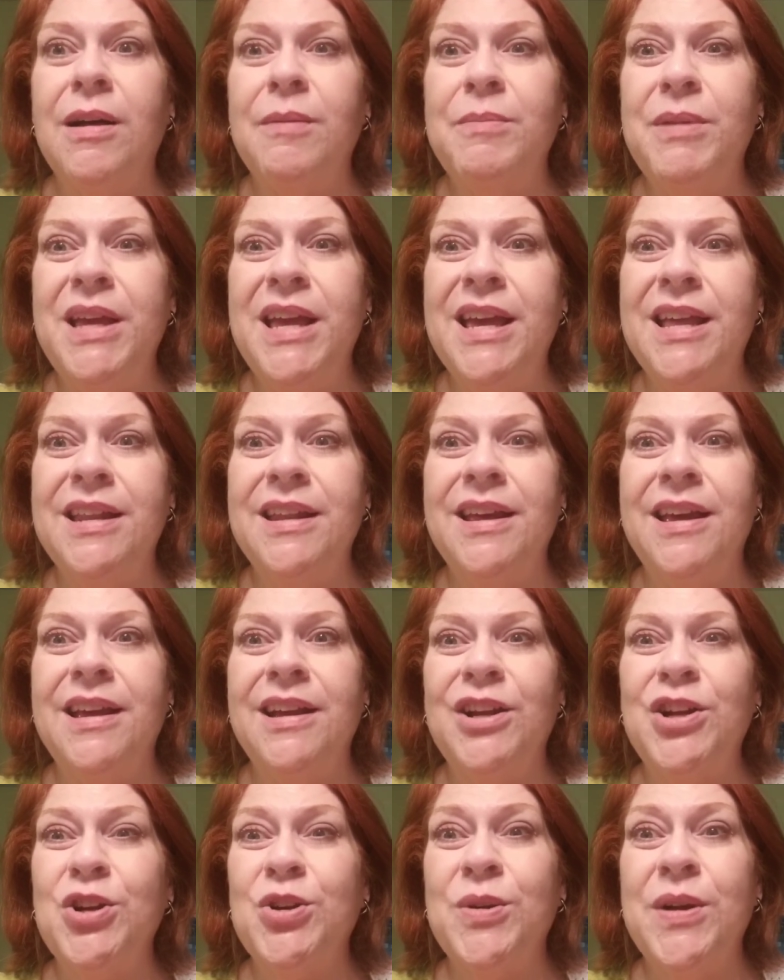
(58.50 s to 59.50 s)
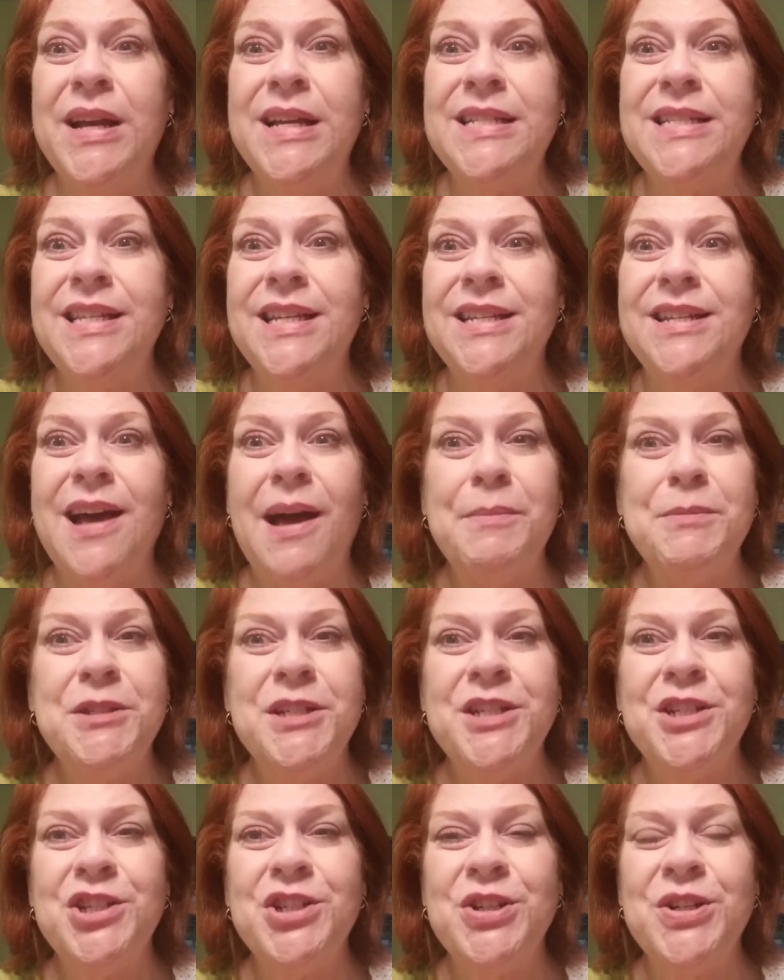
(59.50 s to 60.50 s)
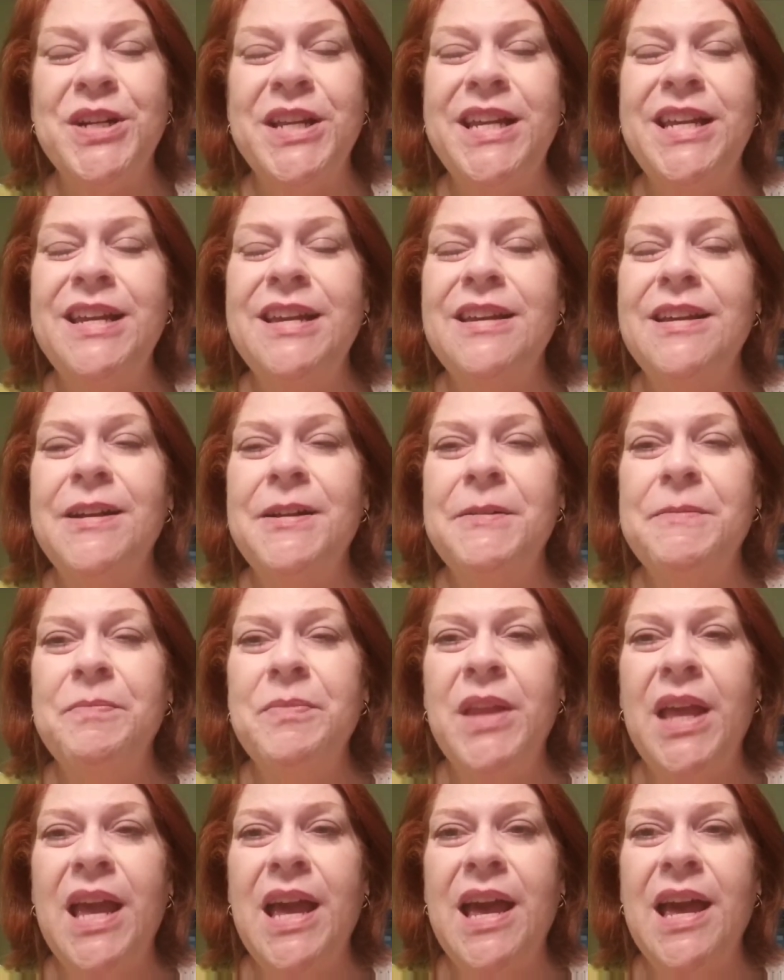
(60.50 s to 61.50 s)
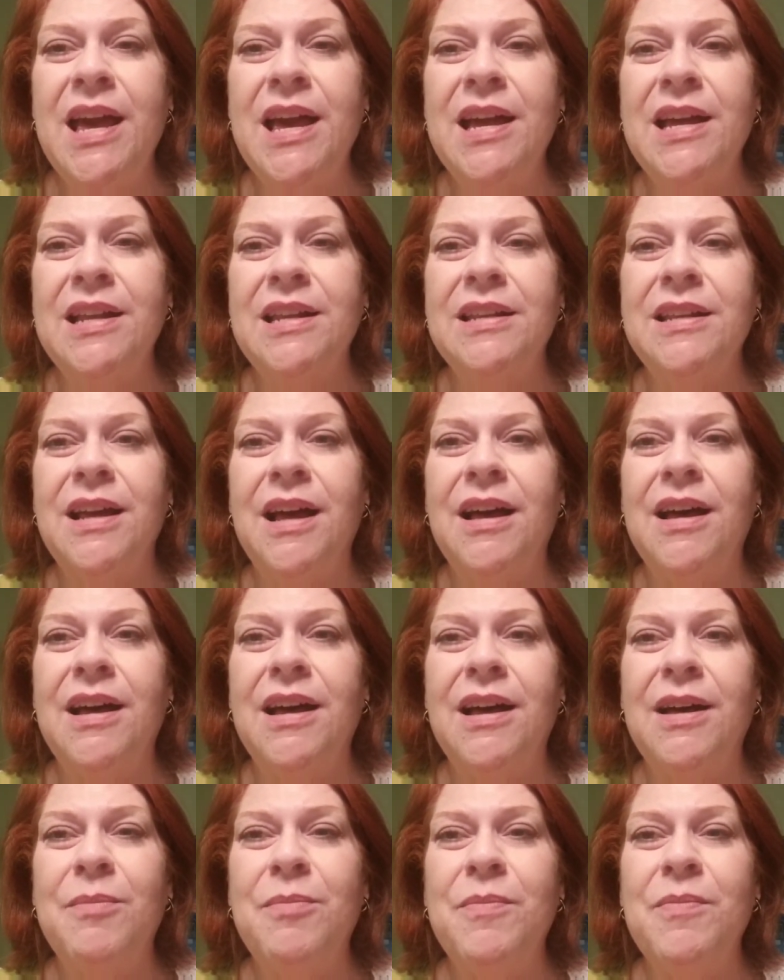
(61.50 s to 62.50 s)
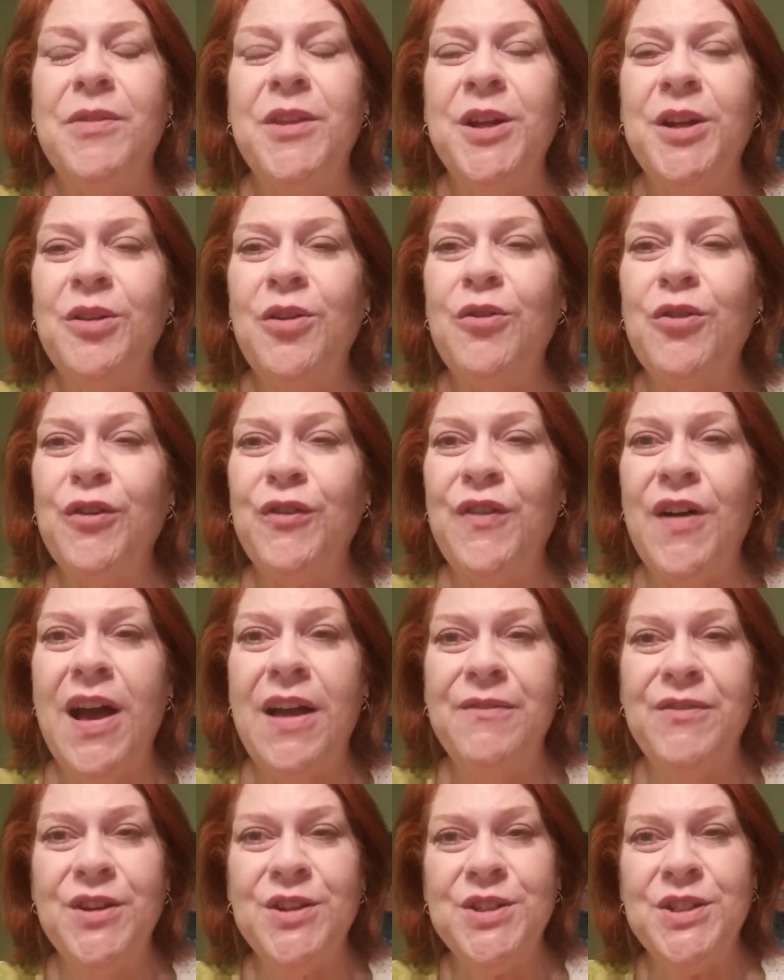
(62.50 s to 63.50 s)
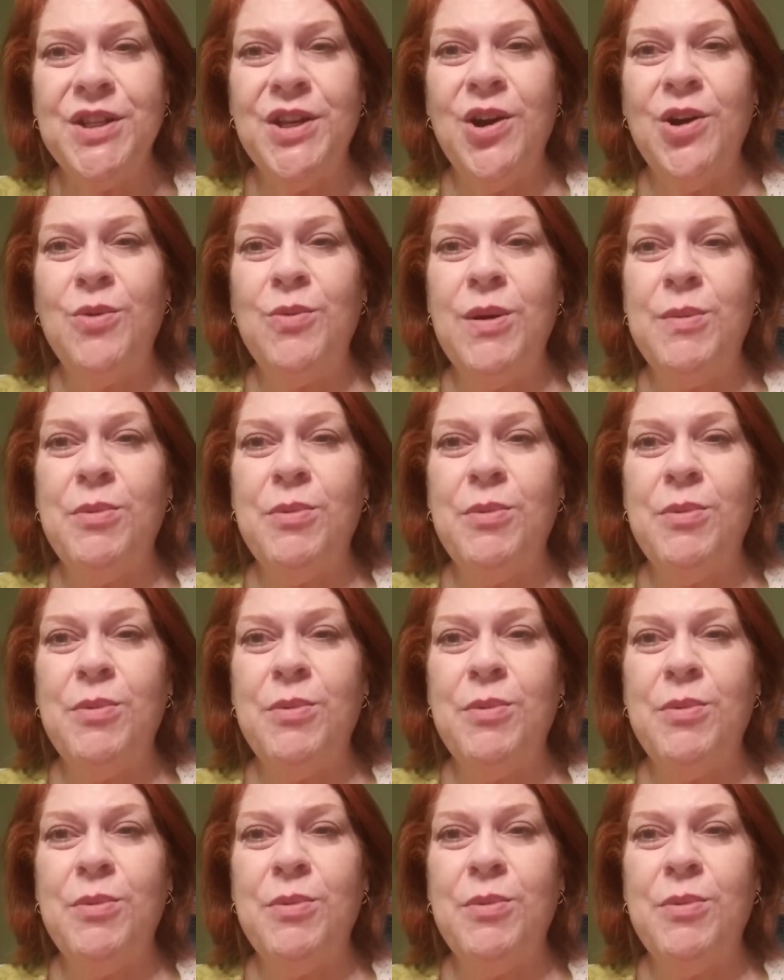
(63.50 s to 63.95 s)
begin a crazy adoption journey. And a little over 5 years ago, we